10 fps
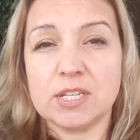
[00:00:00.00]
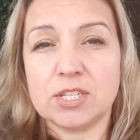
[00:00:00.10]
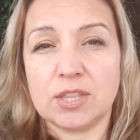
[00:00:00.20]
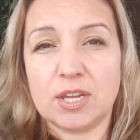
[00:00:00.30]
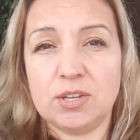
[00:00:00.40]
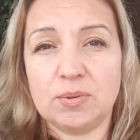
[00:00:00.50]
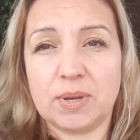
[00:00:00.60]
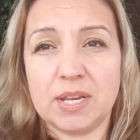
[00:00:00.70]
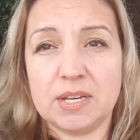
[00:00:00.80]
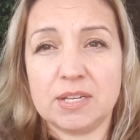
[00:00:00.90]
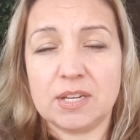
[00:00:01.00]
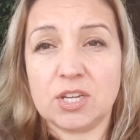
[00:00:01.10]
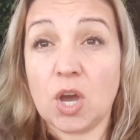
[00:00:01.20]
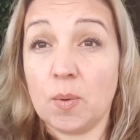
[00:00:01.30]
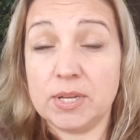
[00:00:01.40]
so that you can
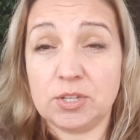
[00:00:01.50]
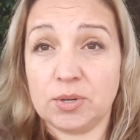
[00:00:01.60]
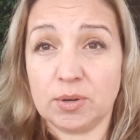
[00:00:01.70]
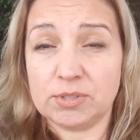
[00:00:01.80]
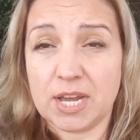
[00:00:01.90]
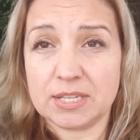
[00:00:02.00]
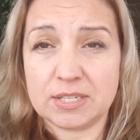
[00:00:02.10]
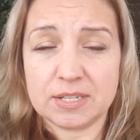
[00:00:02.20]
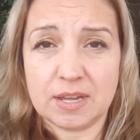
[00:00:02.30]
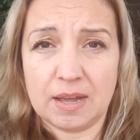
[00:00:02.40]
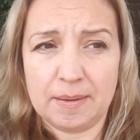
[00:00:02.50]
go and do your own test.